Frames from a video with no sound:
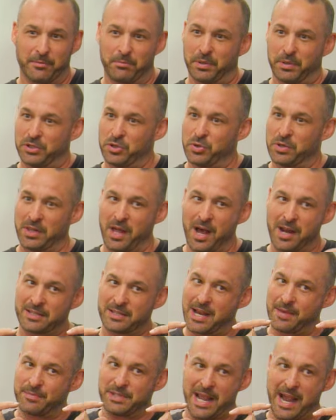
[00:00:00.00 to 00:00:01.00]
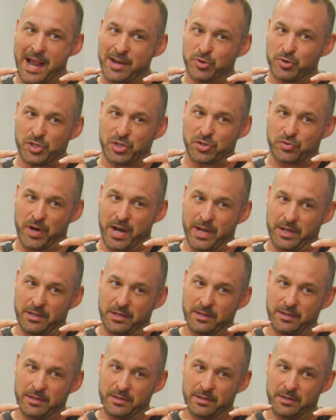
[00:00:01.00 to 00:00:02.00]
But dude, a lot of times the address is right.
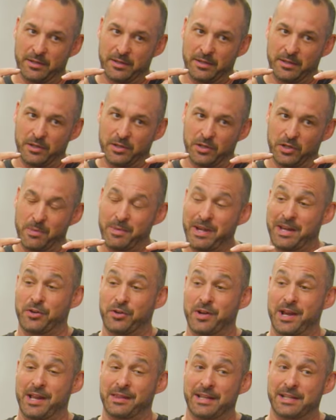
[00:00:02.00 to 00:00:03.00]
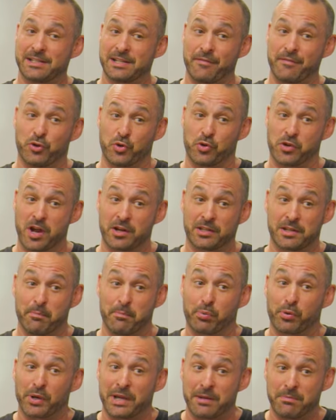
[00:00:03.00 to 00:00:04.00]
You know how many internet leads I've door knocked
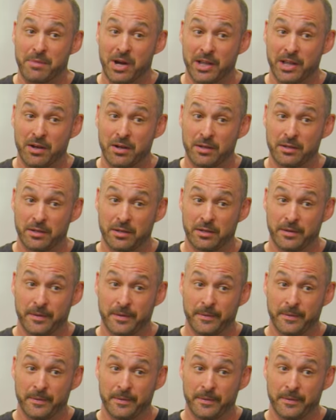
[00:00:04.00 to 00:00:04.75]
and printed money on?